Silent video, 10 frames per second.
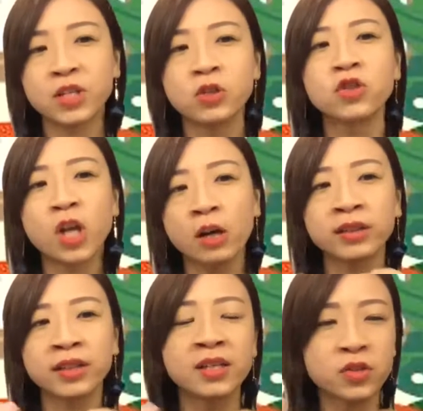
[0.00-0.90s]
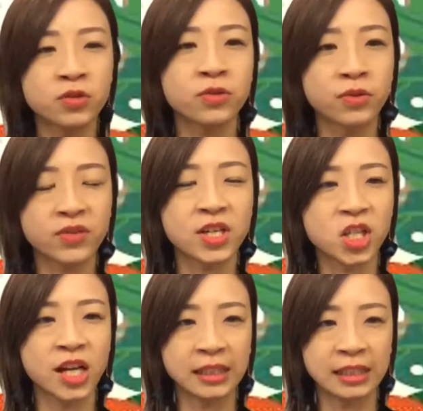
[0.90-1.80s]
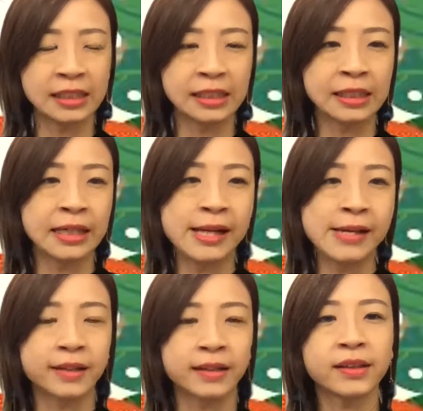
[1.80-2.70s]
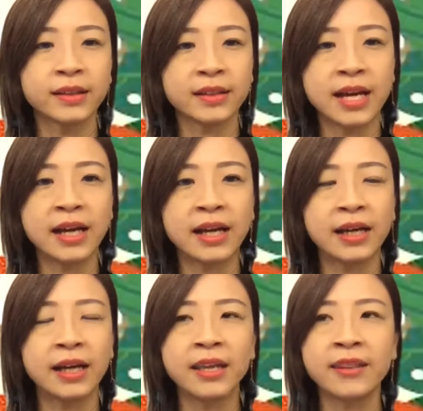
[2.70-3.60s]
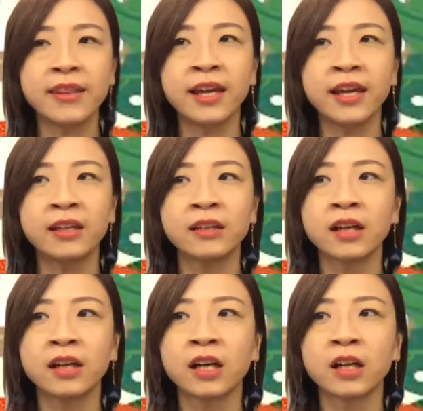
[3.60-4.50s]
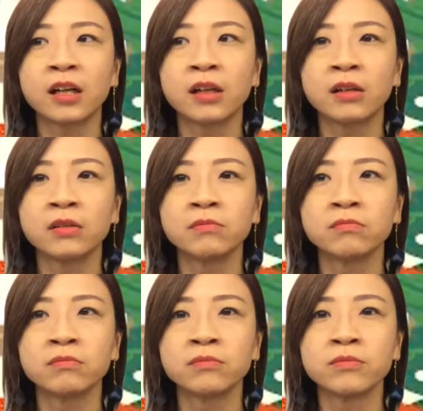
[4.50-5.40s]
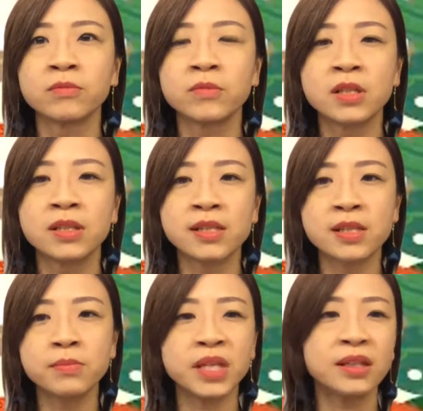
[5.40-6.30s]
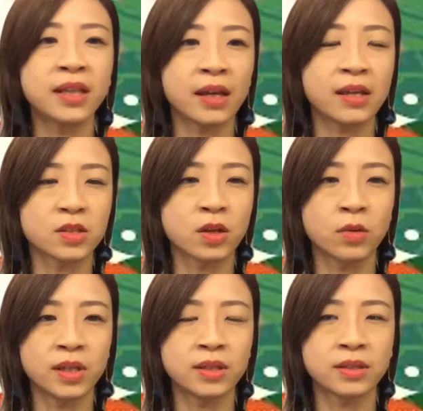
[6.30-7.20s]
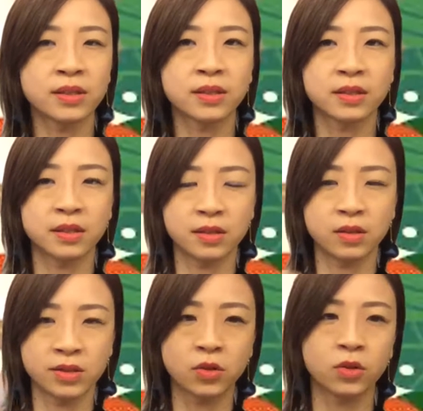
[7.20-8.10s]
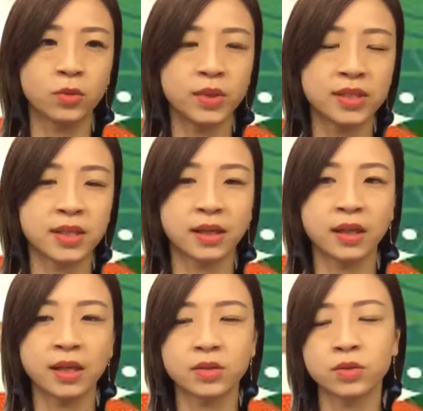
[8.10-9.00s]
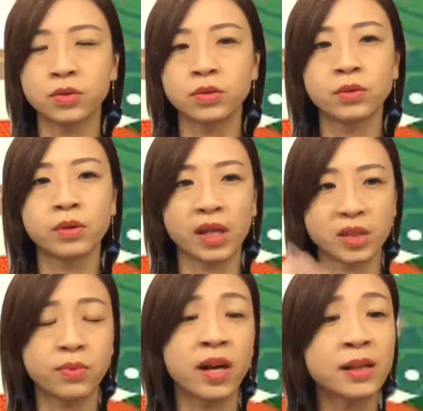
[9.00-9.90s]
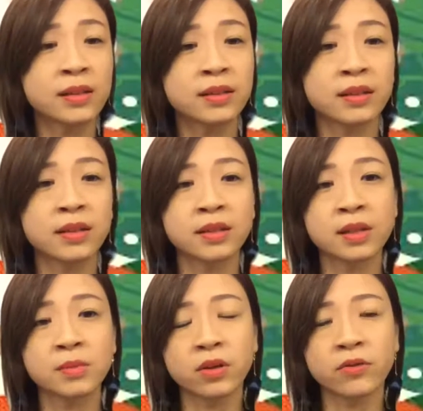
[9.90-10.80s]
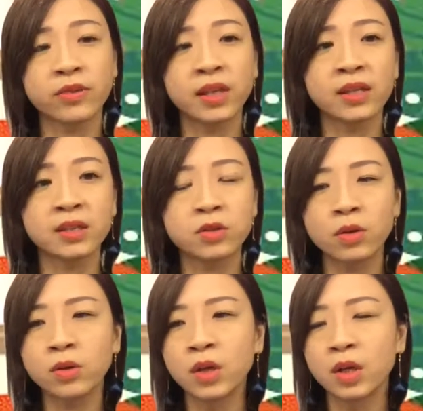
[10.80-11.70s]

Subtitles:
you talk things through with each other. Yeah, and then it doesn't mean that it's always your soloist that gets to express in terms of things. So